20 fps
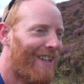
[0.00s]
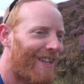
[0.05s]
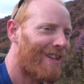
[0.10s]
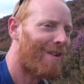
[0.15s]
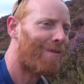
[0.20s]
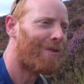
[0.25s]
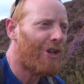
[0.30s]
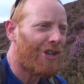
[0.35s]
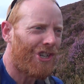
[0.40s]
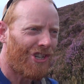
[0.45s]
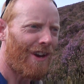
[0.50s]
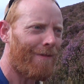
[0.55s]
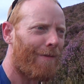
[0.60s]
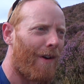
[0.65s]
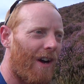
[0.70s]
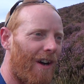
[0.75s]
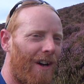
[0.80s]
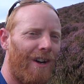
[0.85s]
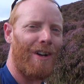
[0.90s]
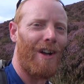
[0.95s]
know when you
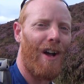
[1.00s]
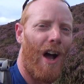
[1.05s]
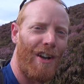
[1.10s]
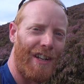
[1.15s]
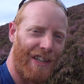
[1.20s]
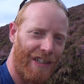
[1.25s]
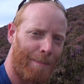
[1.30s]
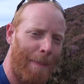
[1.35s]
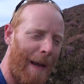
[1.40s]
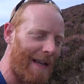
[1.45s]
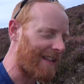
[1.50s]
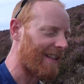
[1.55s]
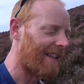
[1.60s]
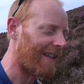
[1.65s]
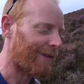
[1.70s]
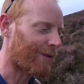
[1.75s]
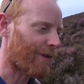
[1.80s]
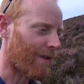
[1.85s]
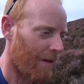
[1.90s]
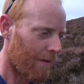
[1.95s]
shiver
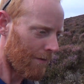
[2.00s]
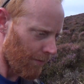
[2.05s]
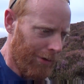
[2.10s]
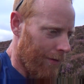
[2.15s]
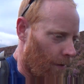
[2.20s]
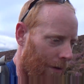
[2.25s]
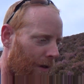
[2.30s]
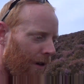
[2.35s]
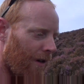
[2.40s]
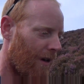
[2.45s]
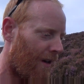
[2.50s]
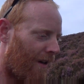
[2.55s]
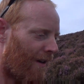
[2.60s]
unexpectedly, you sort of go, ooh.